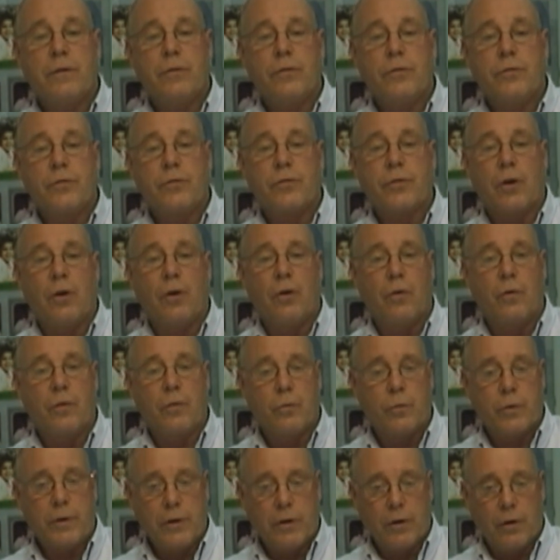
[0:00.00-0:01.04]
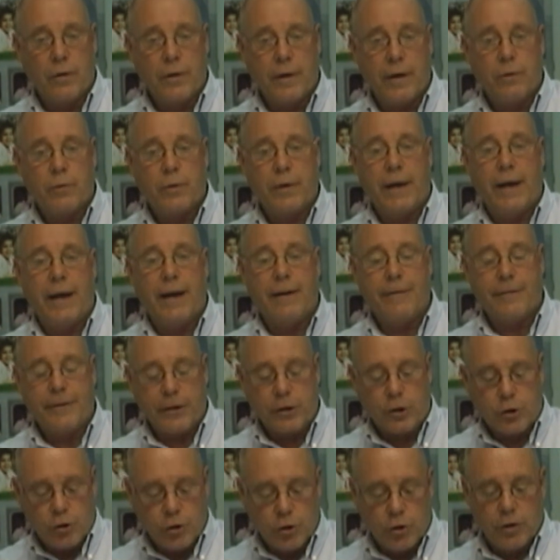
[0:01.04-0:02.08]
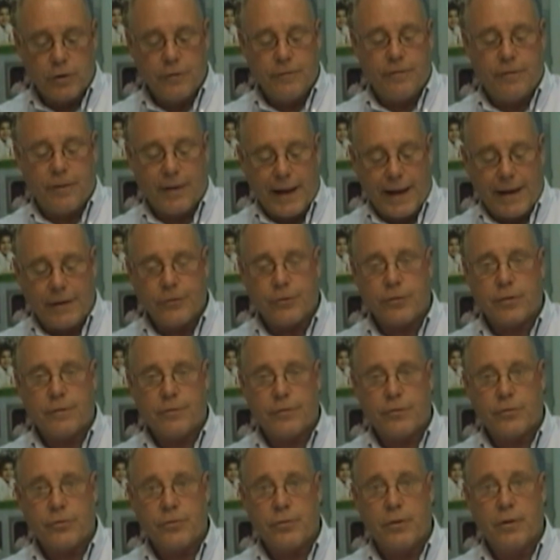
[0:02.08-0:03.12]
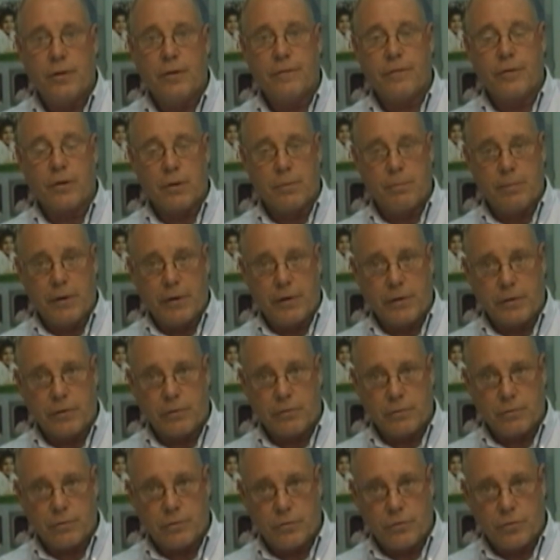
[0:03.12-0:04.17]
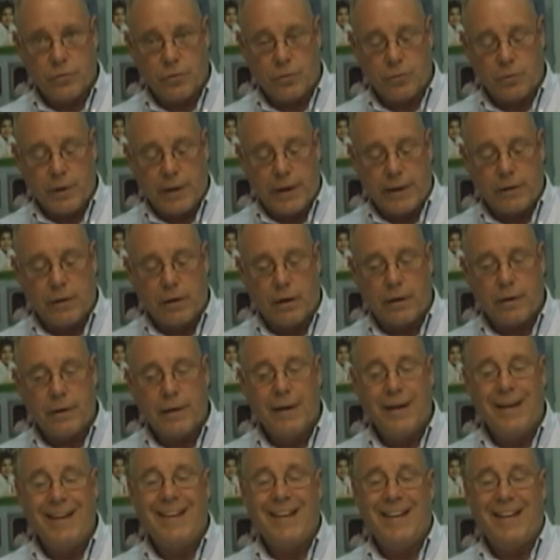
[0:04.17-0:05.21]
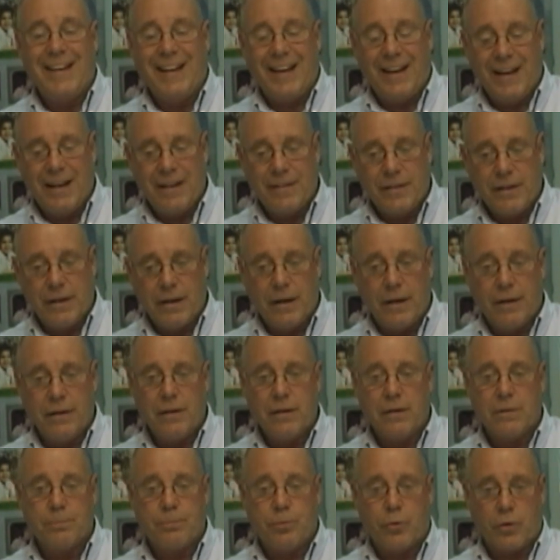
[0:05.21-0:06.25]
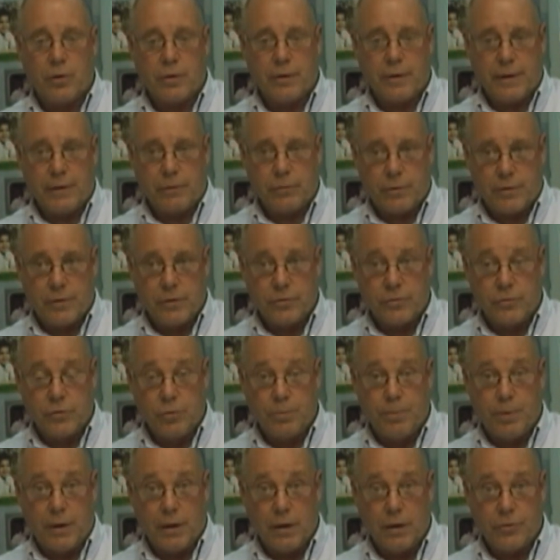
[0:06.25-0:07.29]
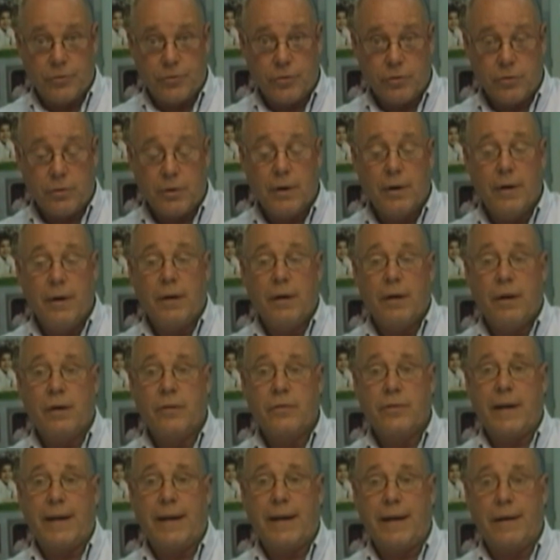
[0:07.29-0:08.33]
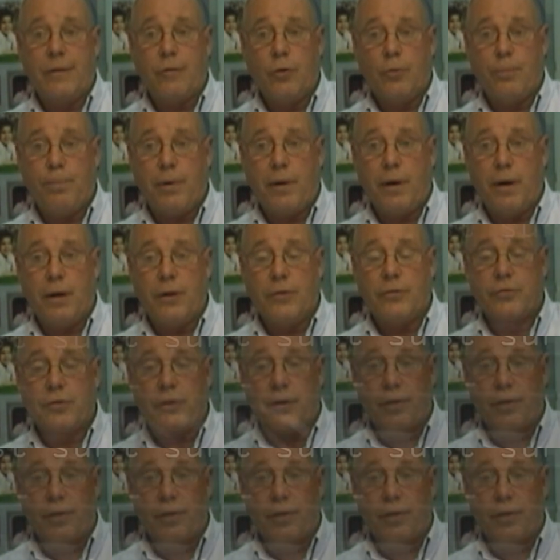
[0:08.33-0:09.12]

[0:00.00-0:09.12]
So we know that we have a good flat surface for the bearing to ride on. And the other important thing with this new polisher is that it will polish the